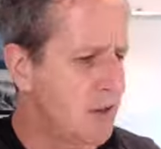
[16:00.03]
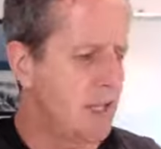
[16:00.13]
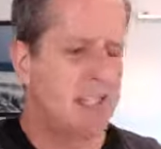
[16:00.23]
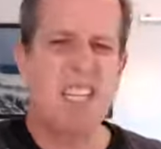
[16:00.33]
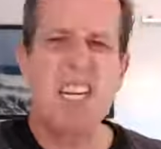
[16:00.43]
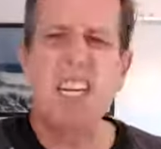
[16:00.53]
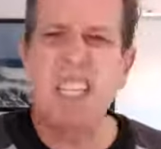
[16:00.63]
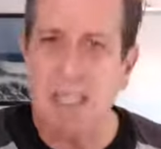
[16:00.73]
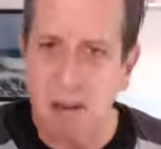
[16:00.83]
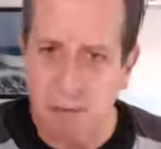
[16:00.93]
and see the
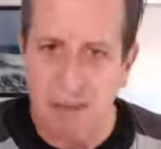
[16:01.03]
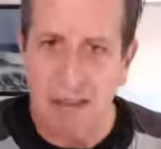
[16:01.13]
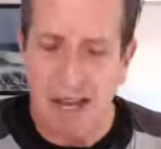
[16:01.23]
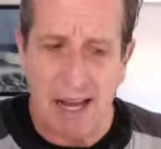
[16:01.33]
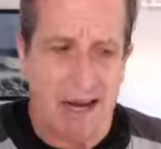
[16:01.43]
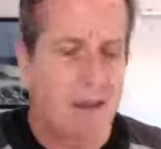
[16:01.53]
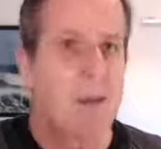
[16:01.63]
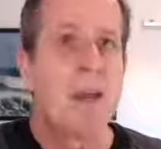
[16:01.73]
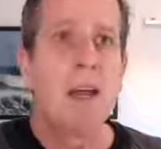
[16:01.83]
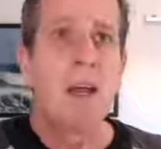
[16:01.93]
stuff that they like,
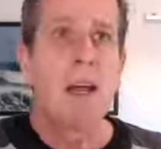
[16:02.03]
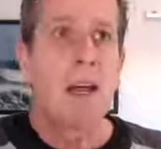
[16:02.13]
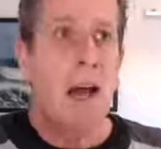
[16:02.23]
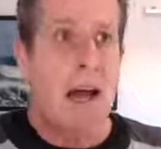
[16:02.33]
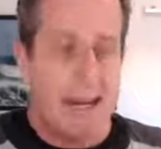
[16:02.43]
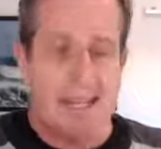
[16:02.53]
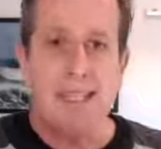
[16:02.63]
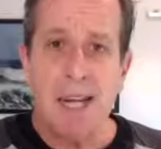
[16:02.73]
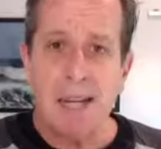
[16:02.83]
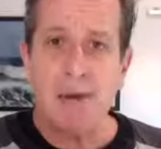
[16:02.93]
I can
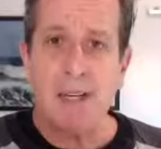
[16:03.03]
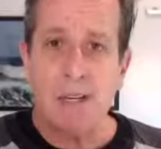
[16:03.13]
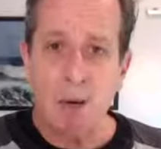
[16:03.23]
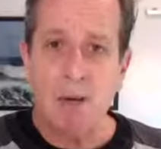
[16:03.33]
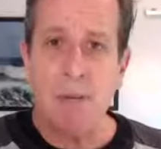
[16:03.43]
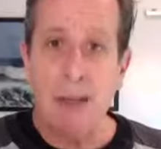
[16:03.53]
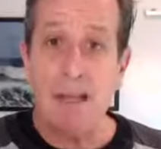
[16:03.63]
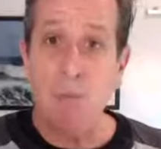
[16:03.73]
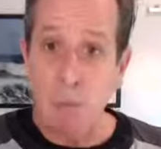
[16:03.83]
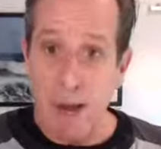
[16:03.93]
tell you it's going to make
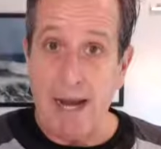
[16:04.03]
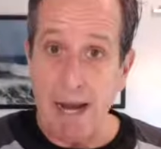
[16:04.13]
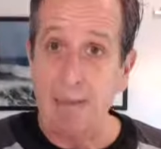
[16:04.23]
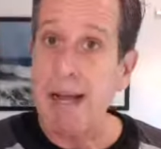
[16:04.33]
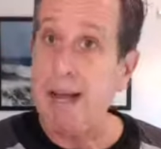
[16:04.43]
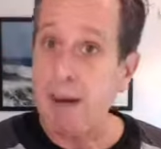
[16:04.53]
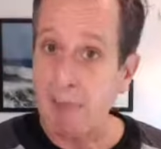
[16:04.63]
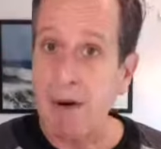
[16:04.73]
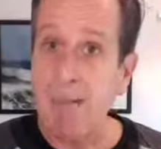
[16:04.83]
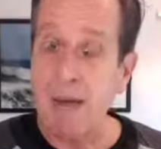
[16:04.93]
them wake up, and it'll
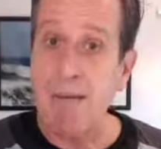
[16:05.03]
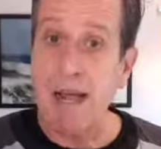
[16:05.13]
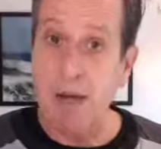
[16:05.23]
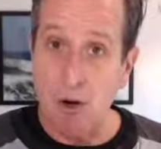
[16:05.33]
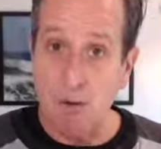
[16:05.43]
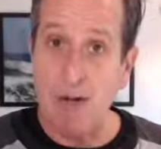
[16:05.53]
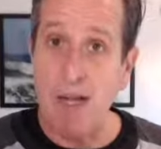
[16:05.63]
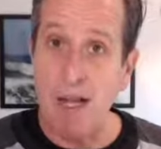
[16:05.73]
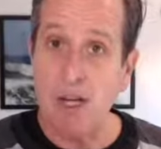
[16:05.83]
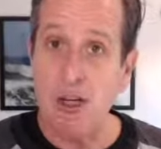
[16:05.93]
probably make your
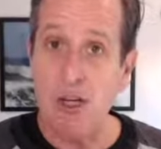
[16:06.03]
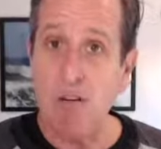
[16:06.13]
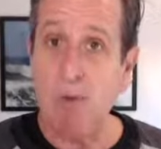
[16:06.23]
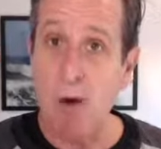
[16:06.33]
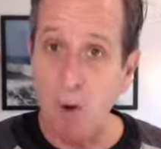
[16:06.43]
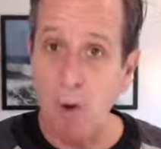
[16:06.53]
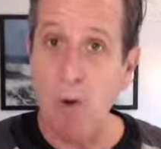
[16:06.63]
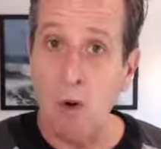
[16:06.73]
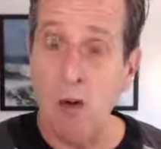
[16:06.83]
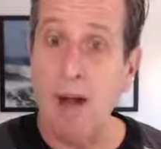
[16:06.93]
relationship a
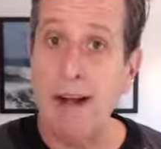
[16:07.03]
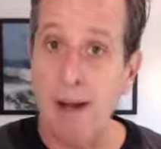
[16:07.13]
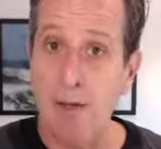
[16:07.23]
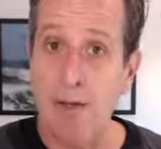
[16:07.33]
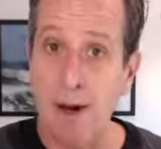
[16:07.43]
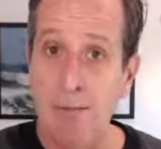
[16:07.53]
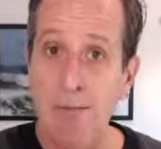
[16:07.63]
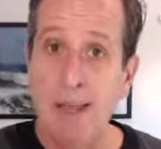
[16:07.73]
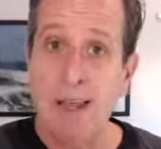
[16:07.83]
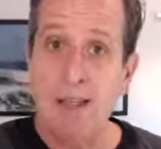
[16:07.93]
whole lot healthier.
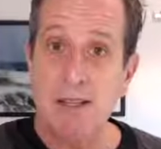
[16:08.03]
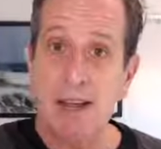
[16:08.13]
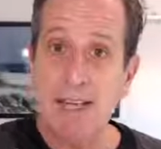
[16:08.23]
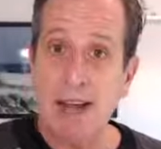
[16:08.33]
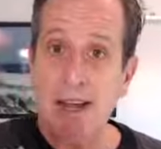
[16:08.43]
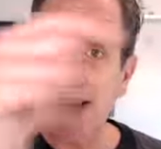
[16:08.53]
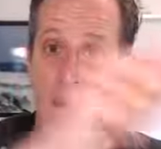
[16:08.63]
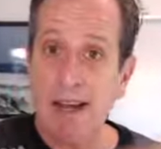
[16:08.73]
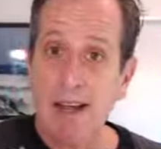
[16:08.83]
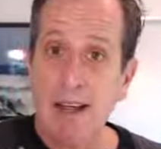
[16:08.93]
So that's how you
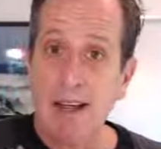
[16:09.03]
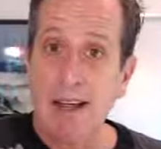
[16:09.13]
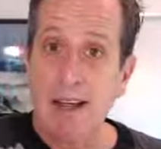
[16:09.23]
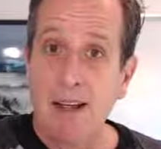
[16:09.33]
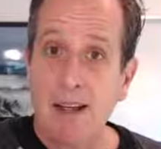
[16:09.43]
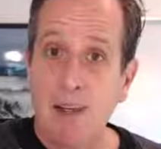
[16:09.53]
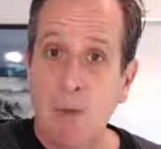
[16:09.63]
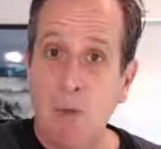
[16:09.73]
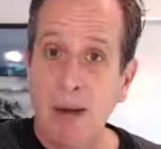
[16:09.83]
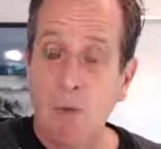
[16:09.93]
get the
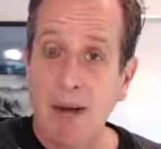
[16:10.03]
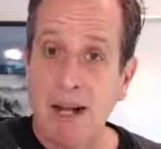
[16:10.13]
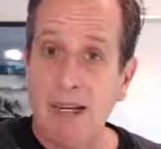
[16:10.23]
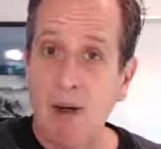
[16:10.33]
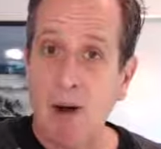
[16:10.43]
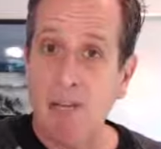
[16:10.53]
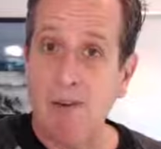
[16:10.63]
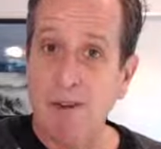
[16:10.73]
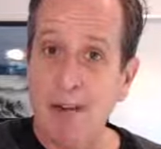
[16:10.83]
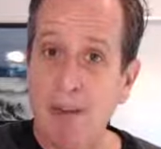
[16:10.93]
one brain to cross
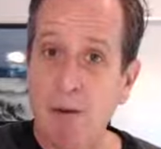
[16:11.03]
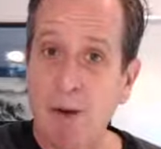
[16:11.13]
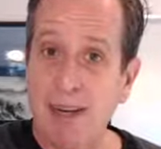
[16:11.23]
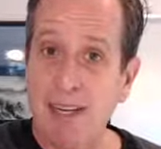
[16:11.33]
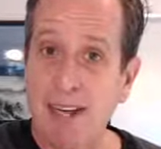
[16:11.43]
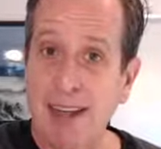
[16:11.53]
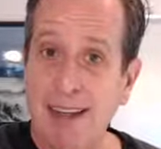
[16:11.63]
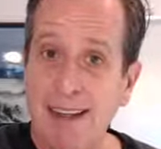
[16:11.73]
over to the other brain side.